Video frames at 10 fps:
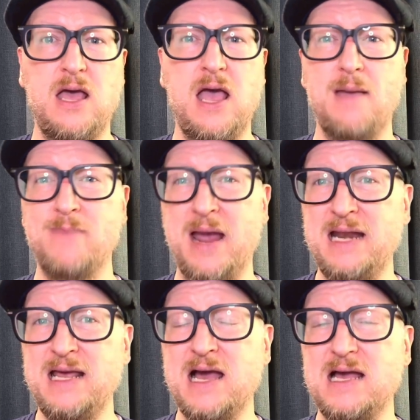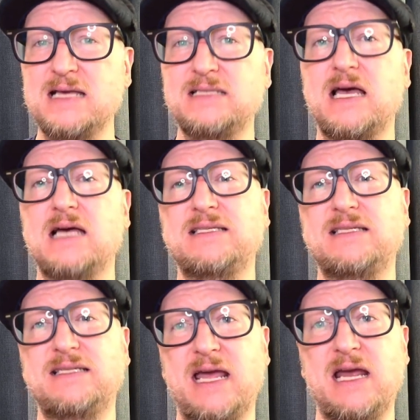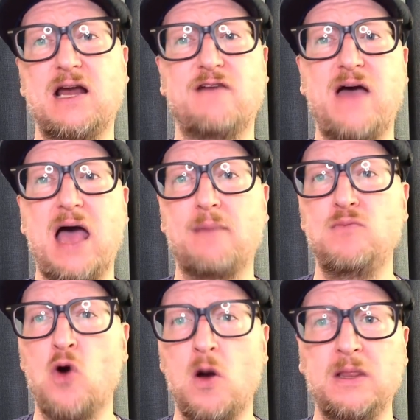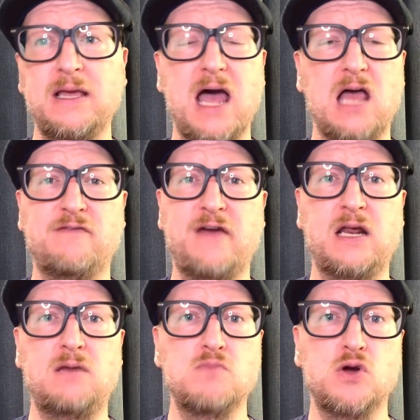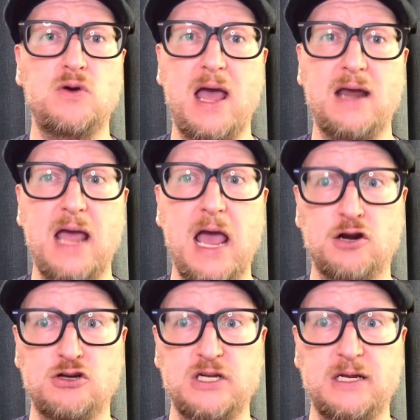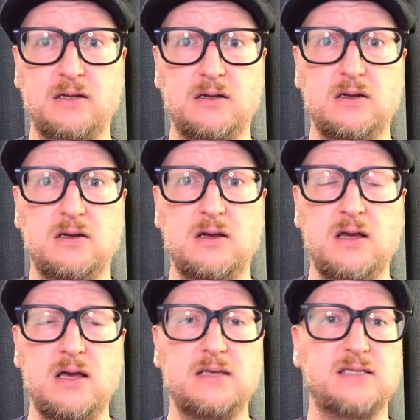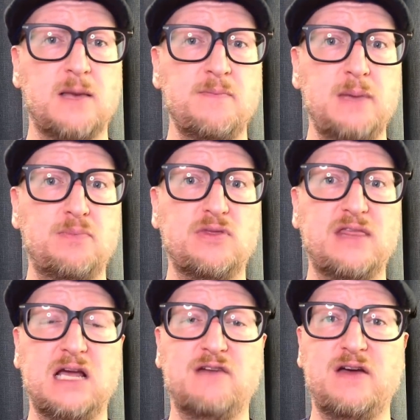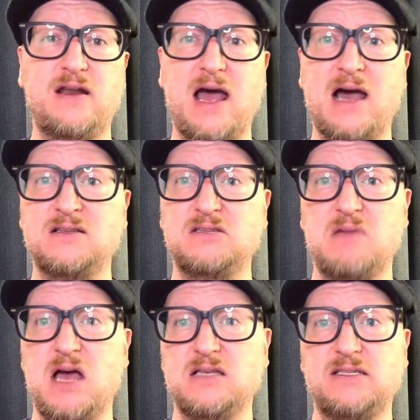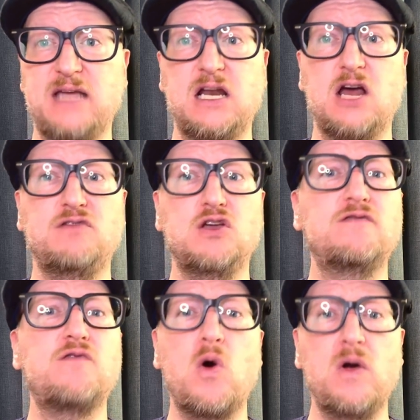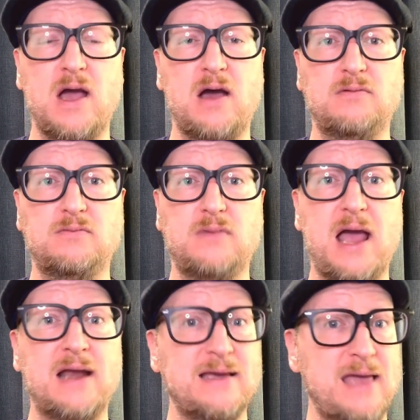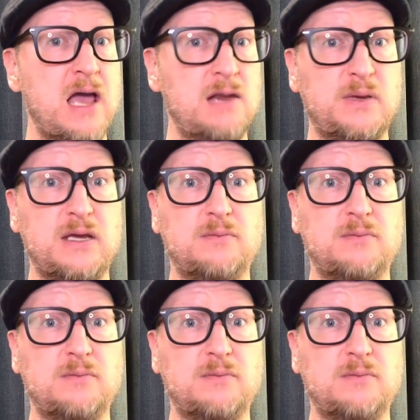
Mania is a state of abnormally elevated mood and energy. Some people think of it as a state of euphoria, and it can be.